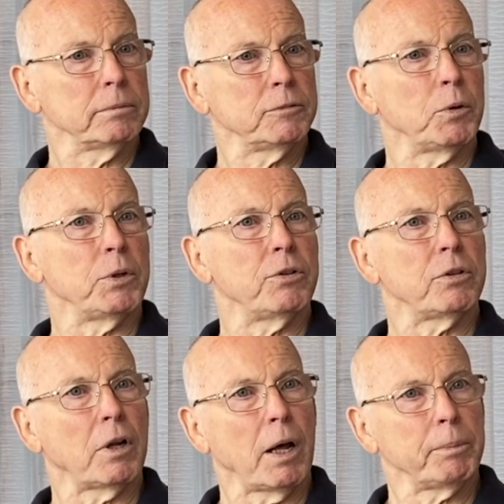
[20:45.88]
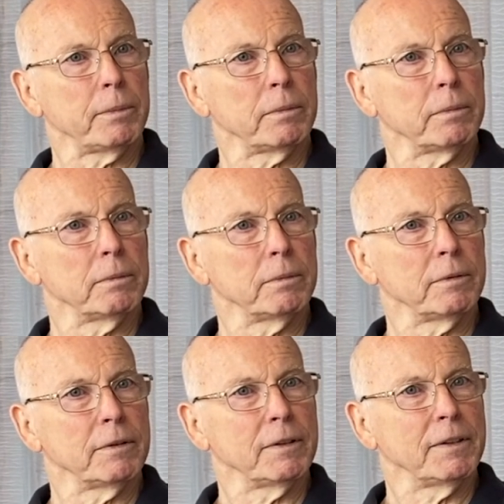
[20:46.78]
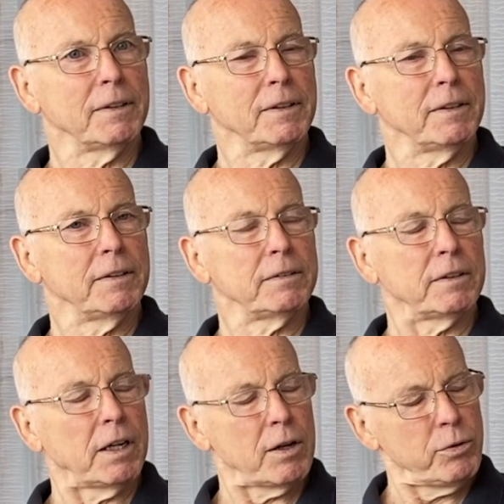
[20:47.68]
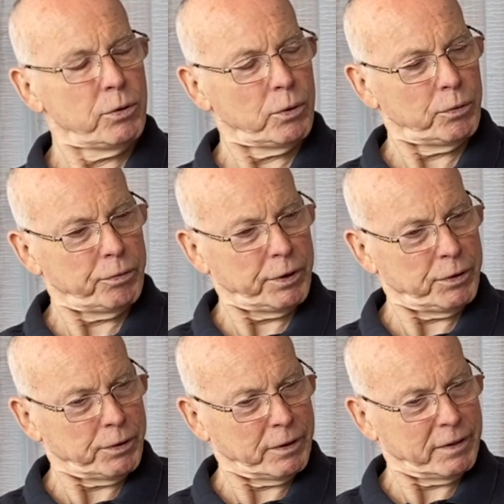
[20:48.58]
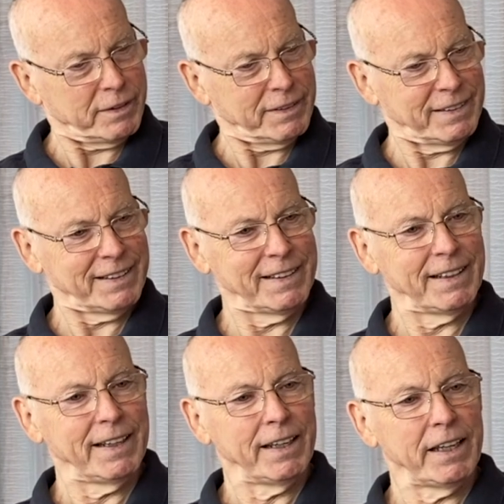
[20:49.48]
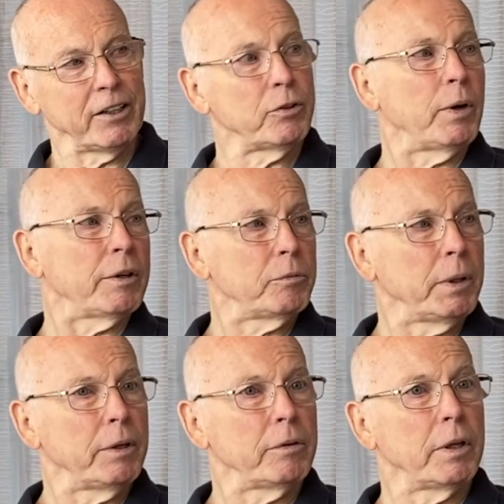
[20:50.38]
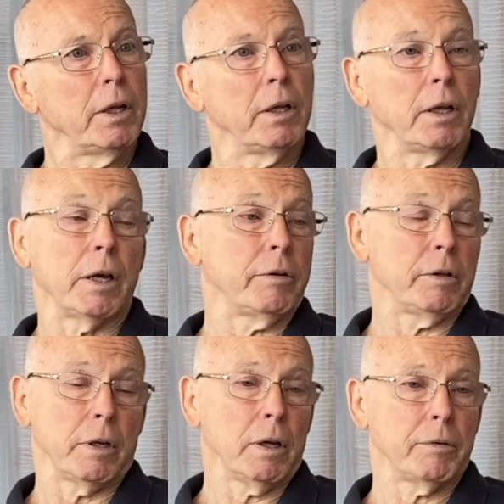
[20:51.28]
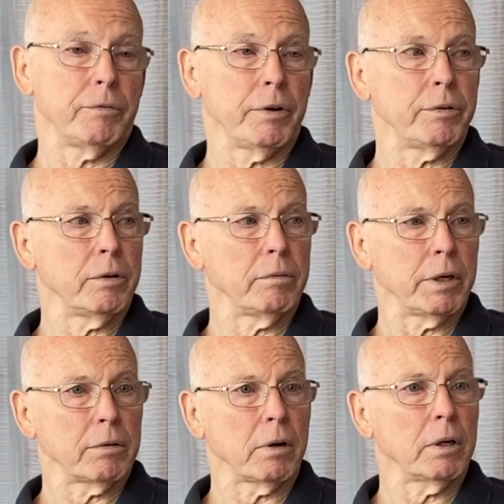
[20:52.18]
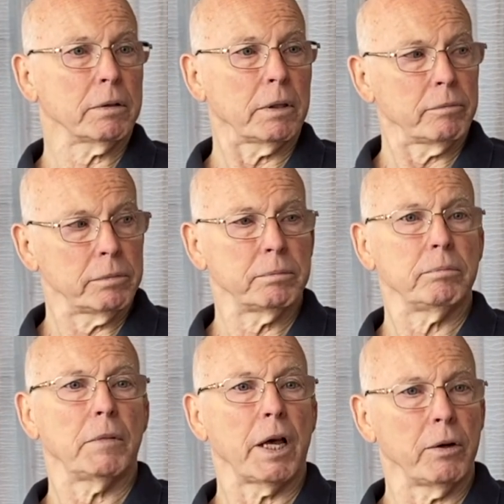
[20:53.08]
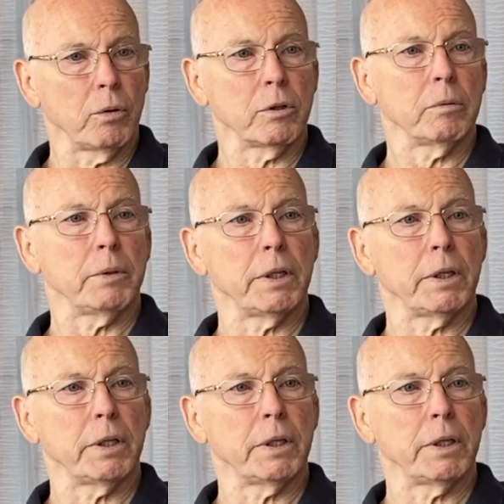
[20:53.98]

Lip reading: So he stopped. He said, how do you know Fred Turner? And so I explained. I said, yeah, Fred Turner, Ray Kroc, I know them.